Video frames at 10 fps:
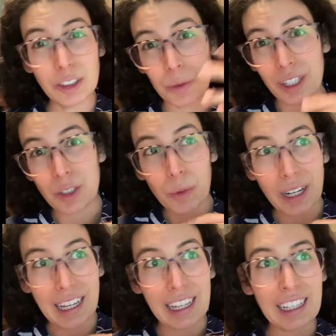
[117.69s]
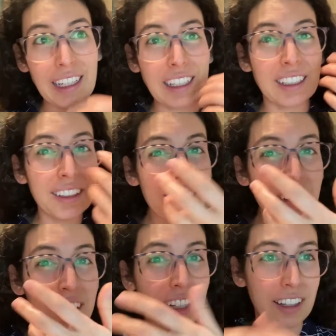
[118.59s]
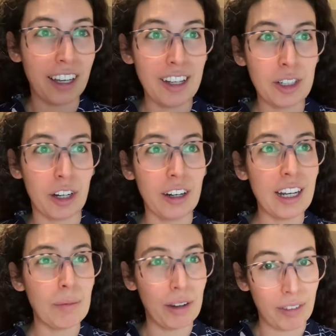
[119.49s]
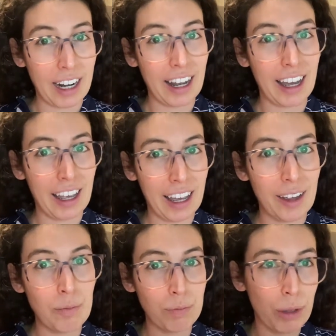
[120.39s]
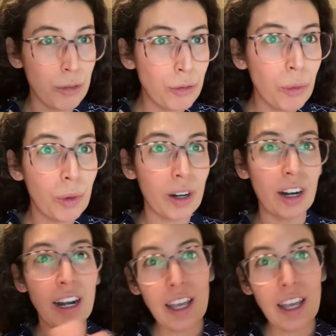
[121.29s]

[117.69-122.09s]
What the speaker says: 20/20 clearly on the eye chart in my right eye before